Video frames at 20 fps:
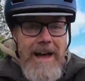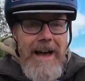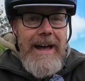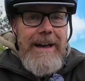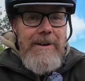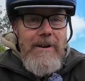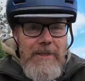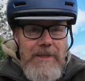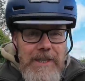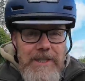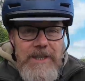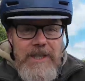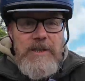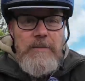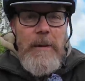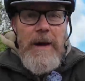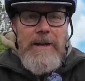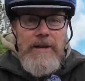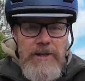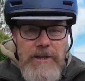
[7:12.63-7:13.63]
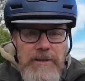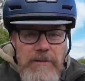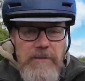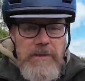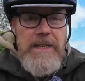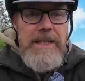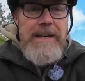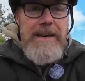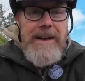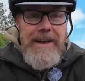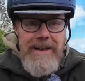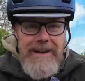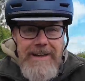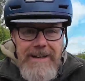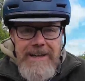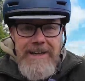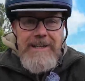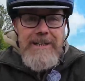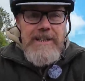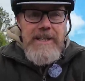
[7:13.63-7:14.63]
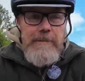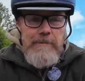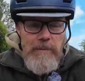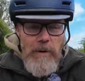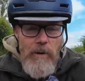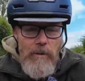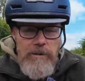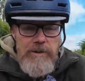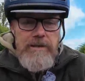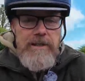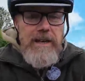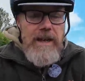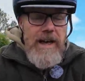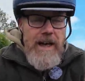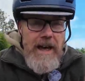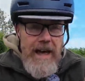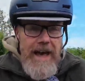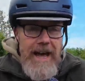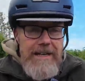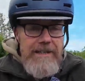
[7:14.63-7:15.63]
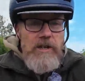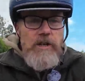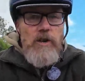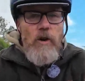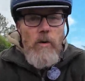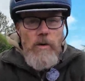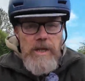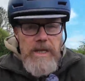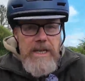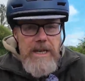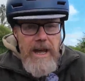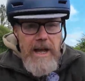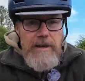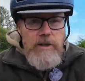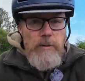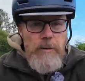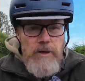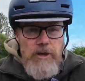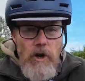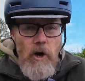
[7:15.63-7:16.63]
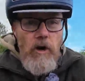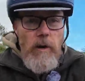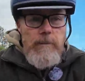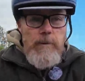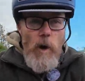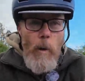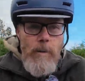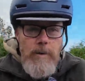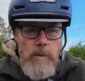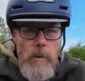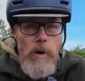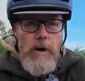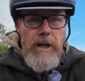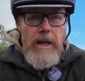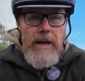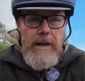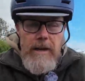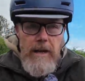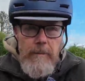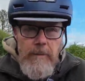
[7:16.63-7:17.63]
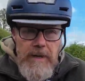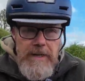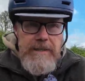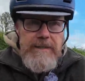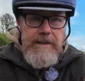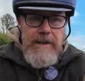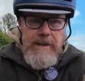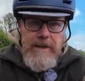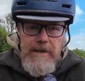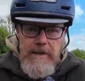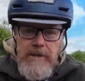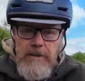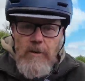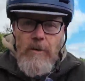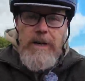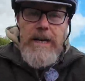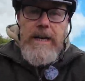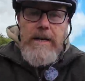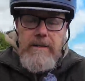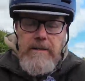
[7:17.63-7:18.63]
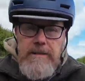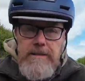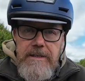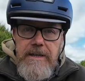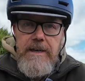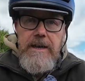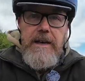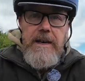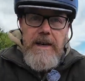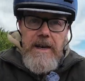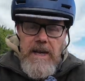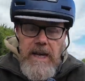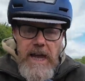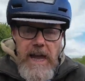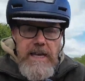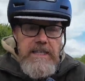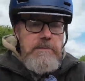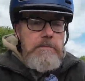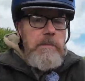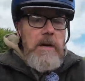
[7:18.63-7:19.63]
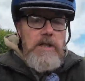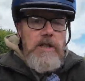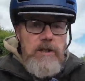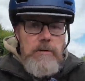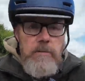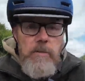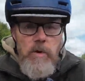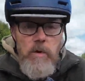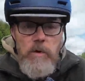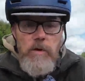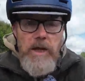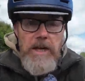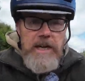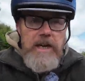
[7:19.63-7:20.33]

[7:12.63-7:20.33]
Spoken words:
I got the suspension of the seat post, and the actual shock absorber's working a little bit, so it is much smoother.